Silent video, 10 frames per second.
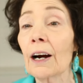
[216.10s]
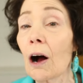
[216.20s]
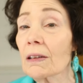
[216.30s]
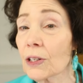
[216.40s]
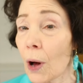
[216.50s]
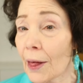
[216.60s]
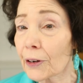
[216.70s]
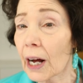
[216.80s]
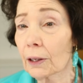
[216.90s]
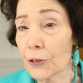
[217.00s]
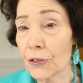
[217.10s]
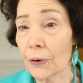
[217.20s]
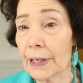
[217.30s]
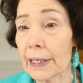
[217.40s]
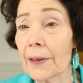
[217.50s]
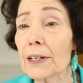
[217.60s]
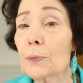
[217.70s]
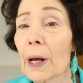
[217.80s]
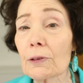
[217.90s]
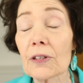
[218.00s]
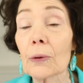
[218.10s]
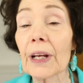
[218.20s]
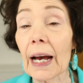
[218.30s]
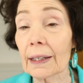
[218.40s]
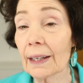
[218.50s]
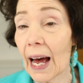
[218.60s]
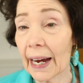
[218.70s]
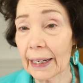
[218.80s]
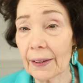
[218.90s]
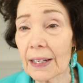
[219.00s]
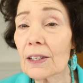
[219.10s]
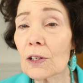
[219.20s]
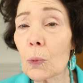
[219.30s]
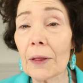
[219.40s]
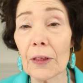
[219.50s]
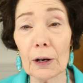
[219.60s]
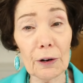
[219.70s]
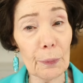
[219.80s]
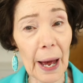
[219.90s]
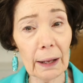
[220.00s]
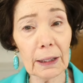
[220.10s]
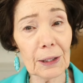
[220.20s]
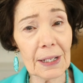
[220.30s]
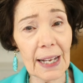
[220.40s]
are also other color stories in this Melt Zodiac line. This is what the Earth palette looks